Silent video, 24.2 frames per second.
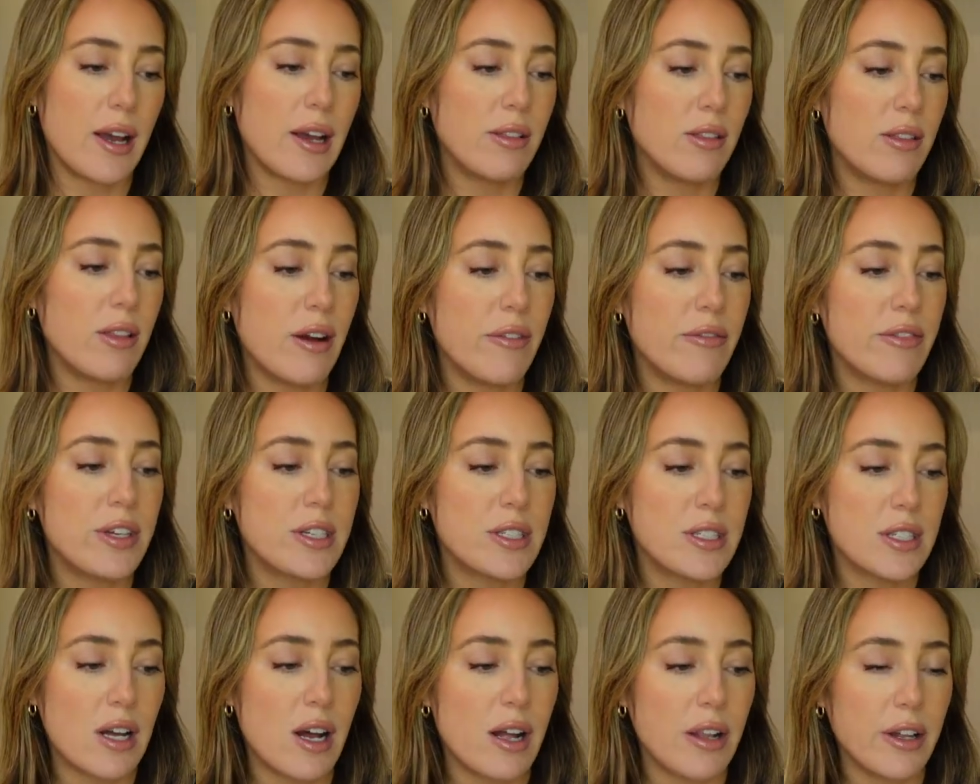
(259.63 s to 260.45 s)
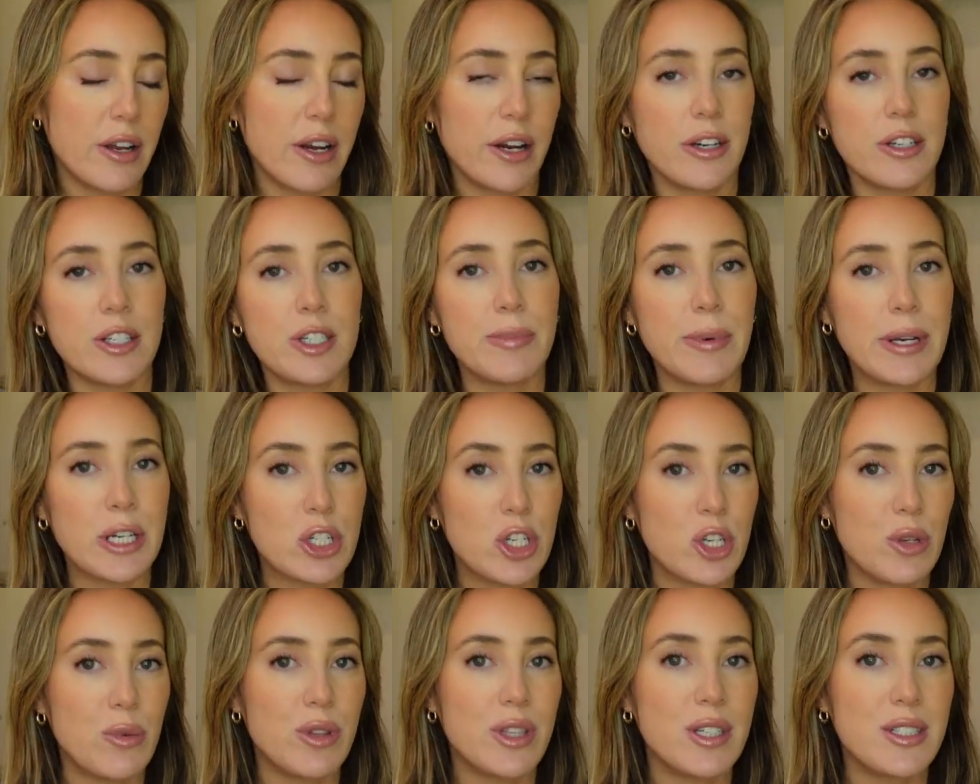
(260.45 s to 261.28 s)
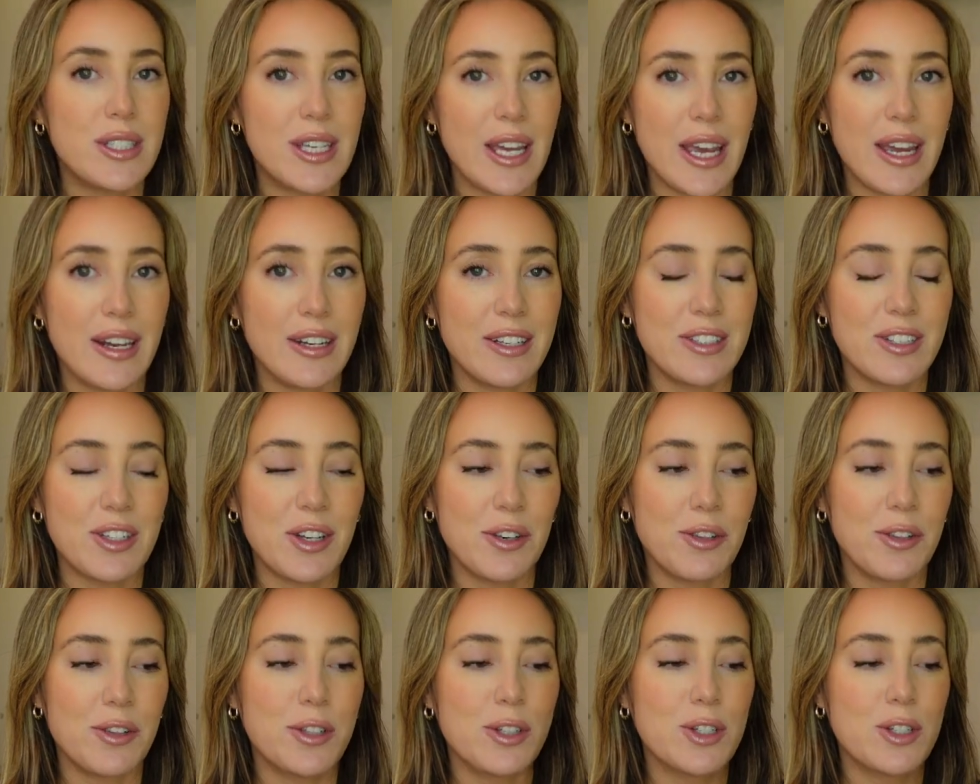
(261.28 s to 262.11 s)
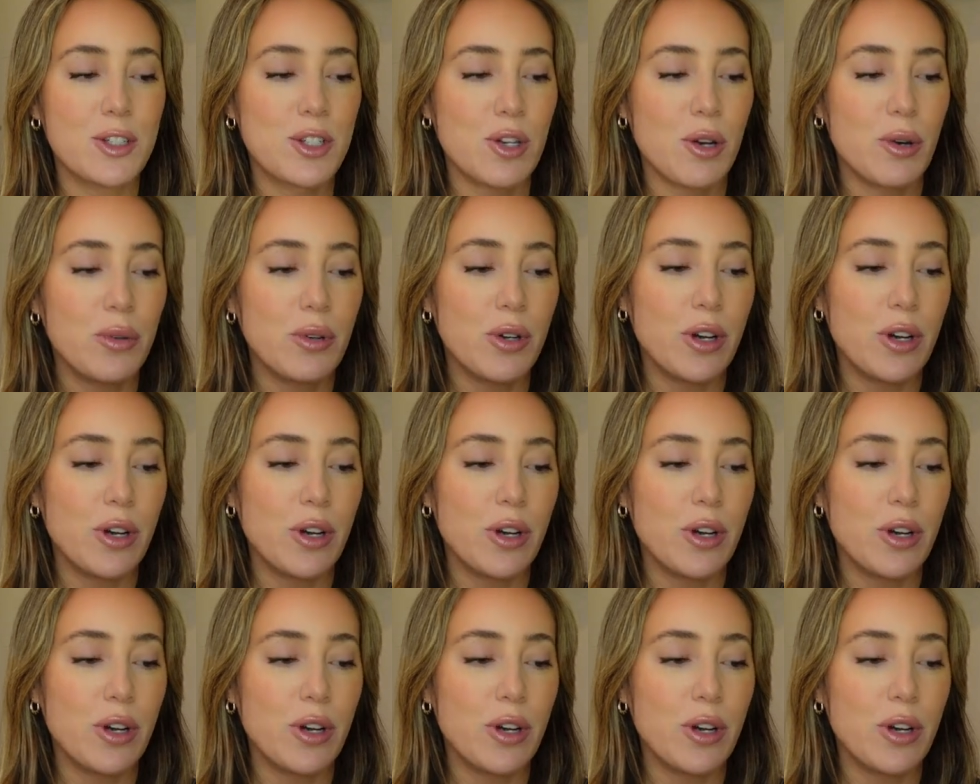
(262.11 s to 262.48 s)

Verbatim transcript: I love this color, especially with the tan. It's gonna look so